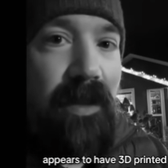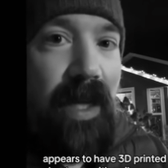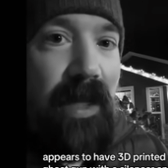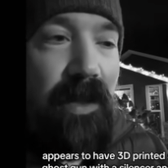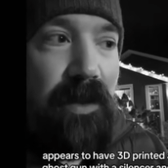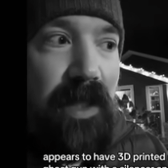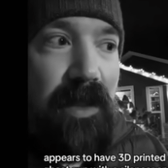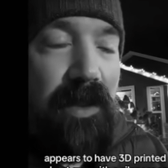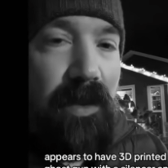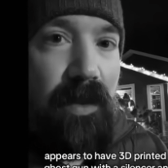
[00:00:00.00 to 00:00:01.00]
and used
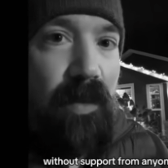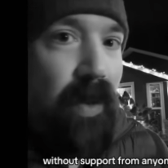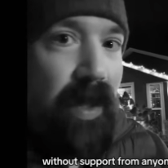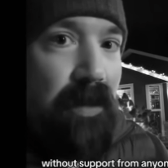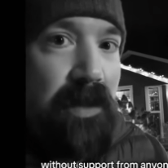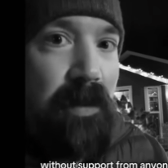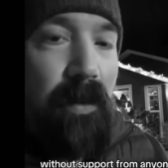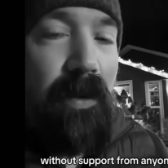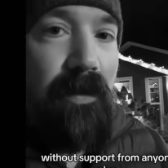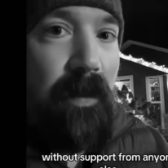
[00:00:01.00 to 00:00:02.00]
it to, without
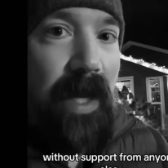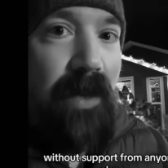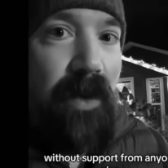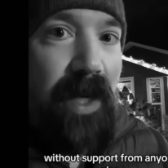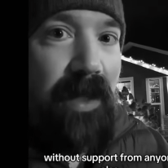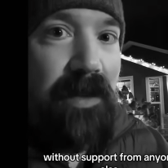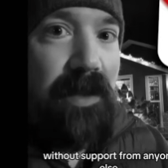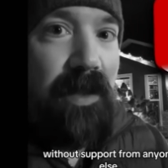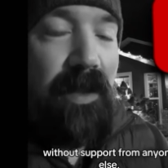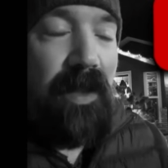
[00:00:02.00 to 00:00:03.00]
support from anyone else,
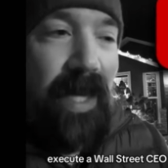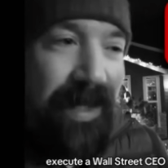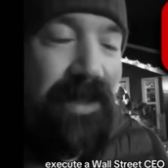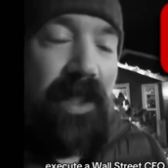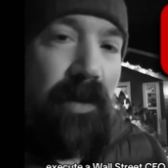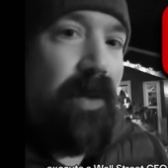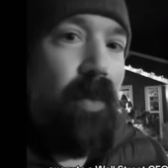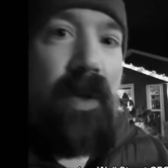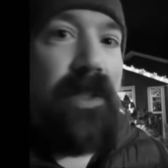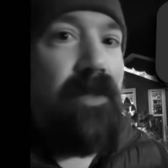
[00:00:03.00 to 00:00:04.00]
execute a
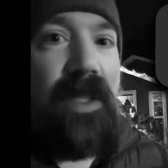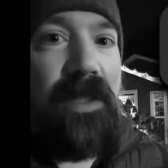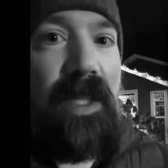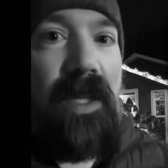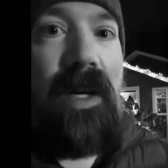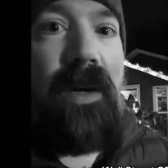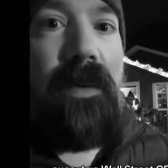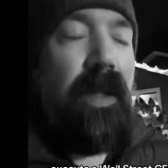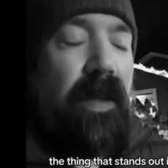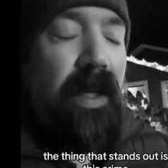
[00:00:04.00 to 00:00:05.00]
Wall Street CEO.
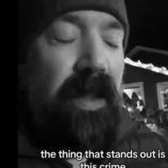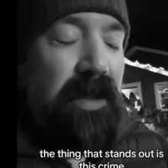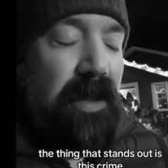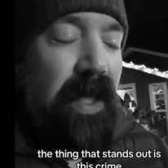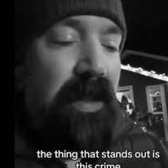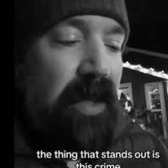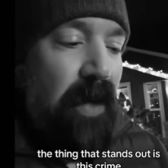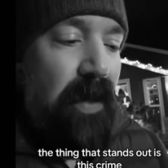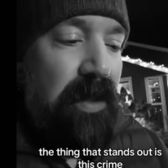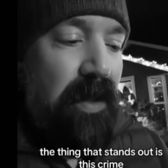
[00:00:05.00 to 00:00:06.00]
The thing that stands
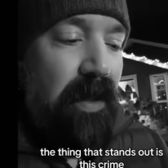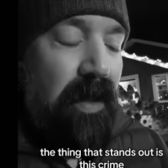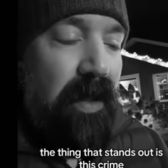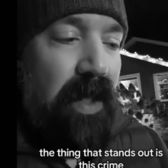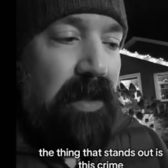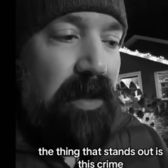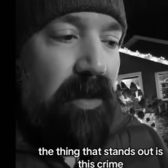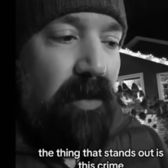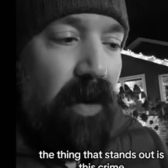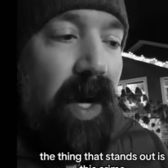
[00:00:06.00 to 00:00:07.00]
out is this
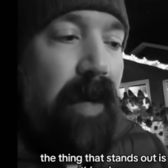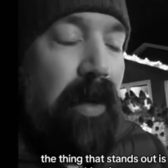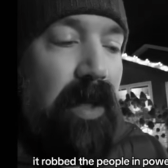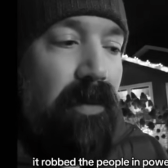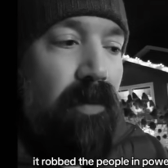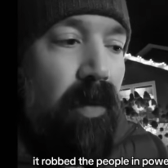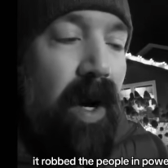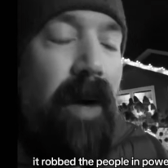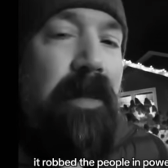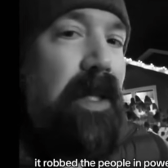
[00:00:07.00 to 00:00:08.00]
crime, it
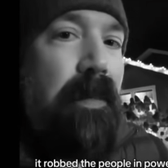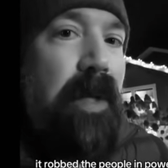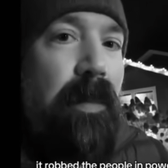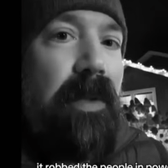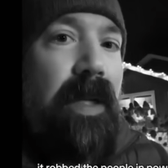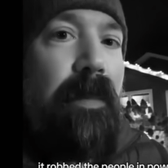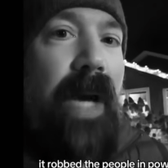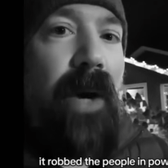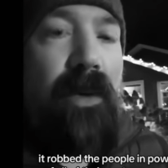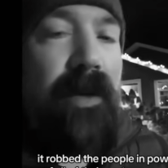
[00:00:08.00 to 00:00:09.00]
robbed the people in
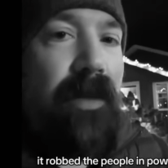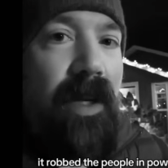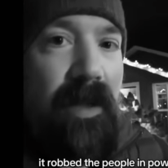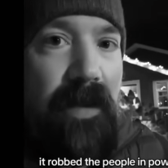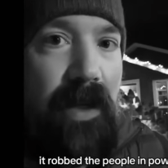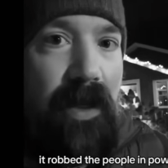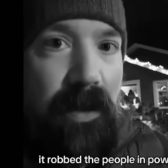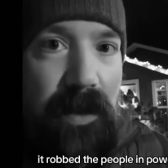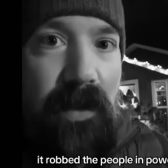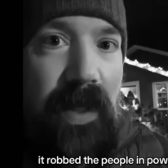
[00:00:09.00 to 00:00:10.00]
power of all of their
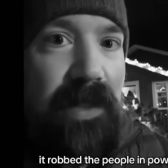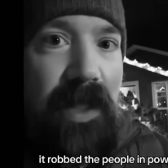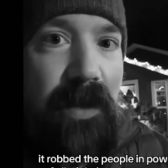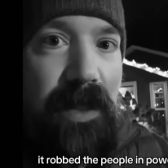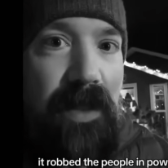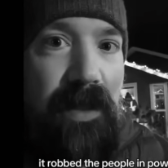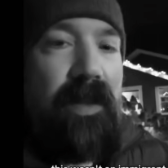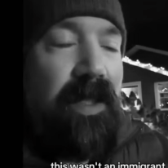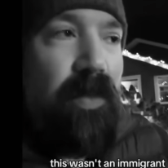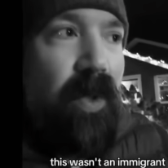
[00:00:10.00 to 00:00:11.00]
go-to excuses.
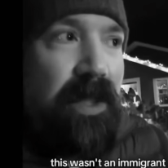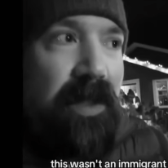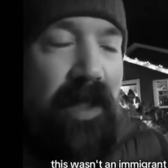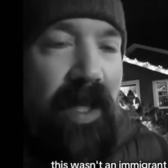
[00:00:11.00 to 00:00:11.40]
This wasn't an